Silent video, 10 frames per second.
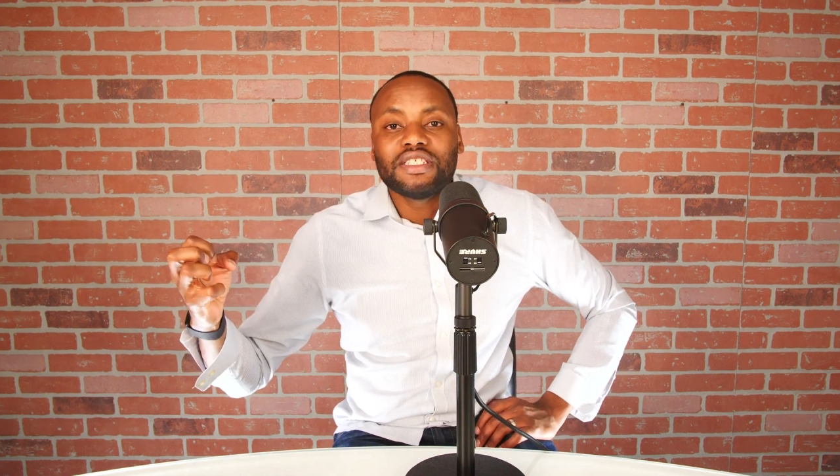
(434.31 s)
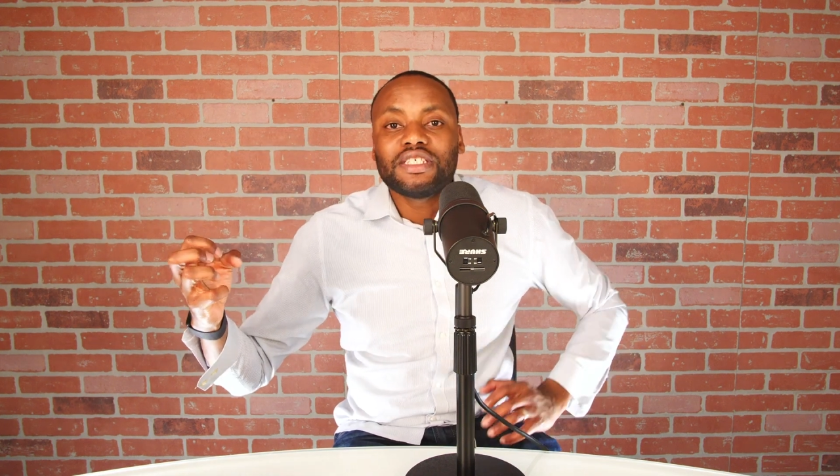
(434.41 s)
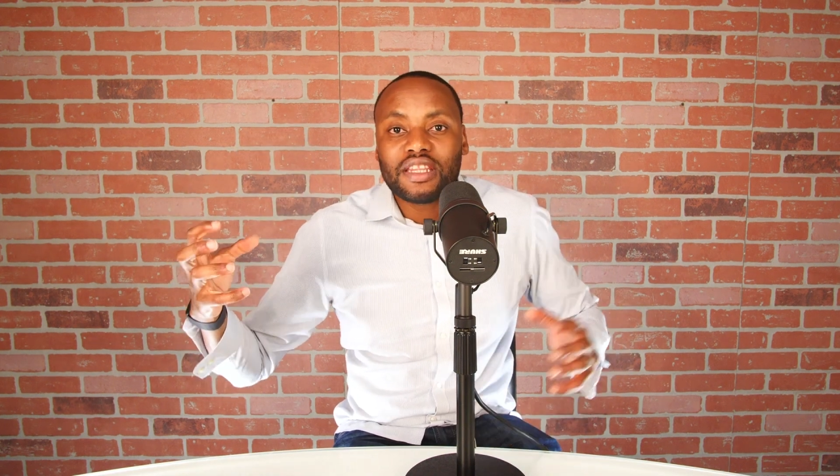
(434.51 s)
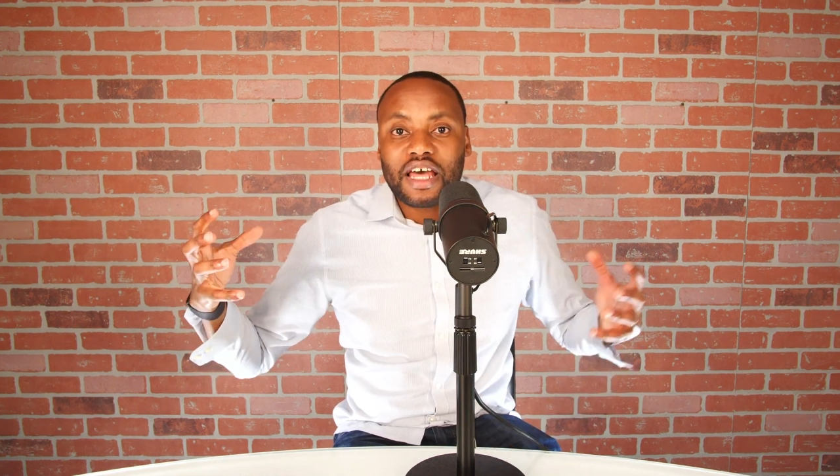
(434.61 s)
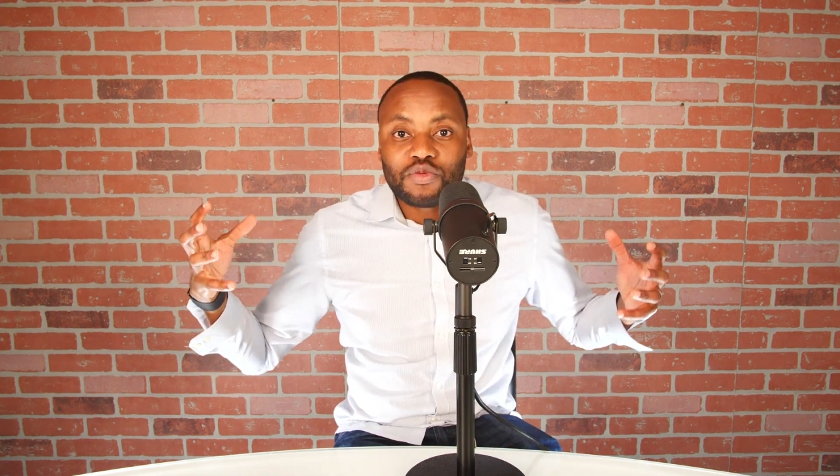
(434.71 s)

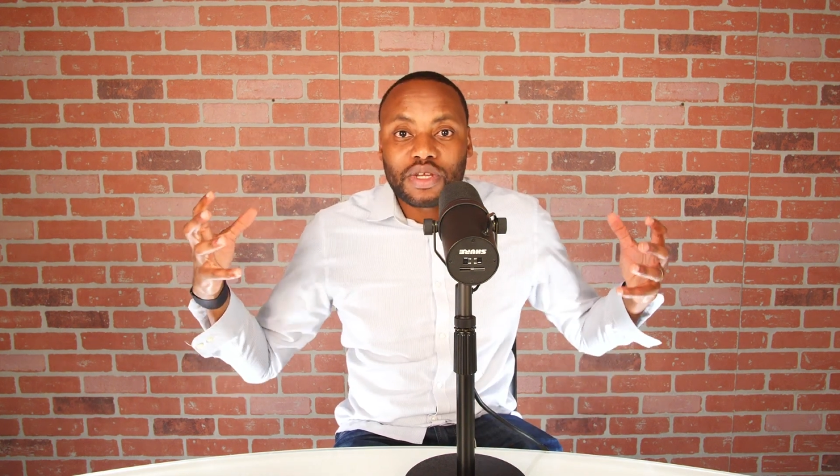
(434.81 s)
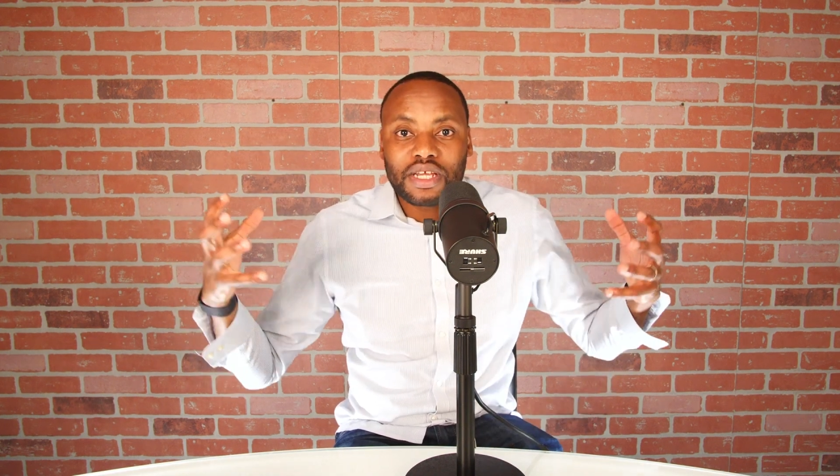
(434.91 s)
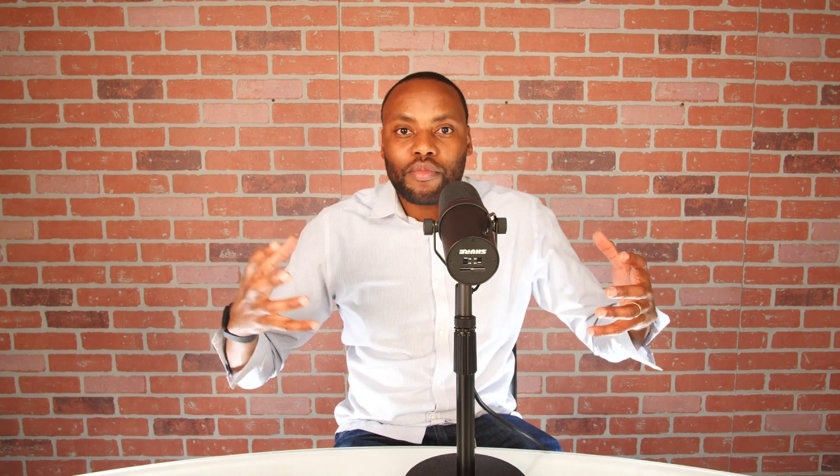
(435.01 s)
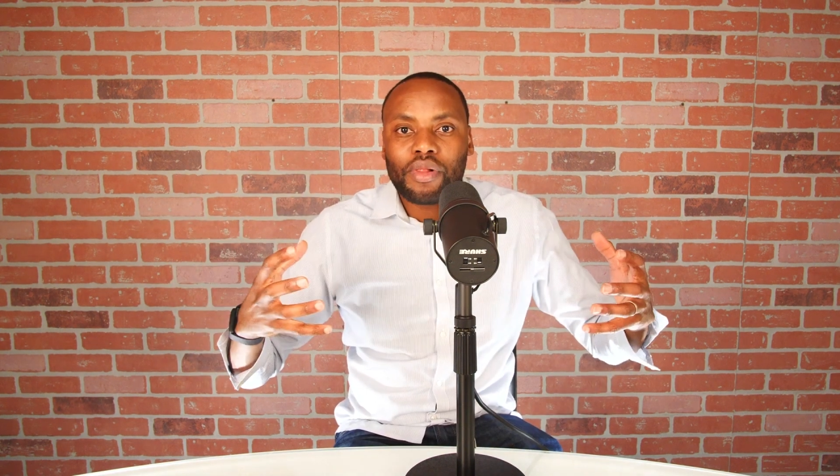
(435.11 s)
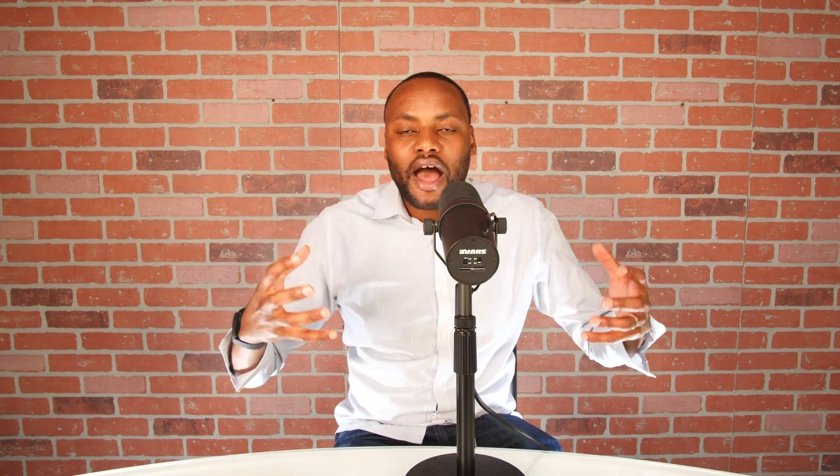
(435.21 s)
and that we can
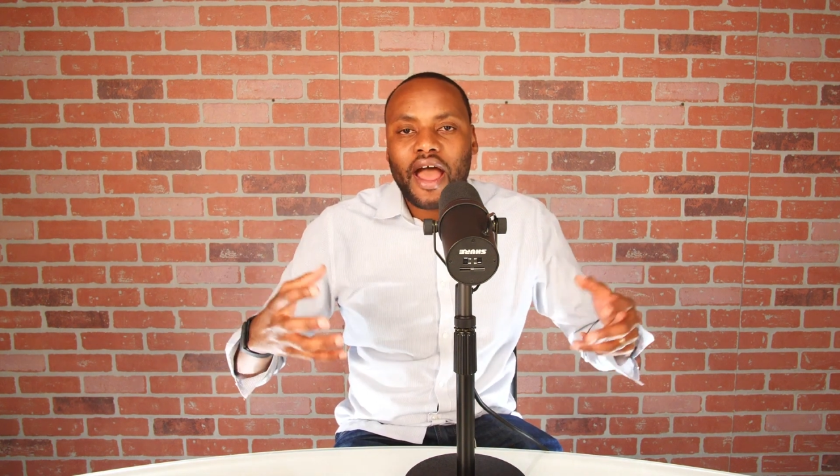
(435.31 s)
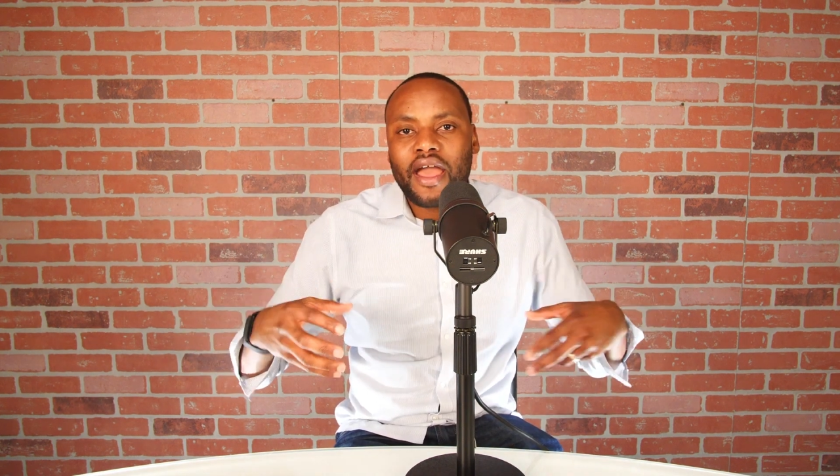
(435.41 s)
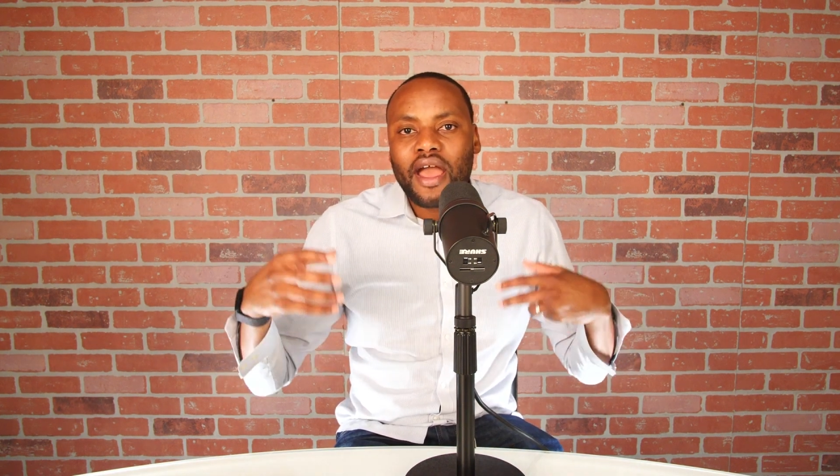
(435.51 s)
apply,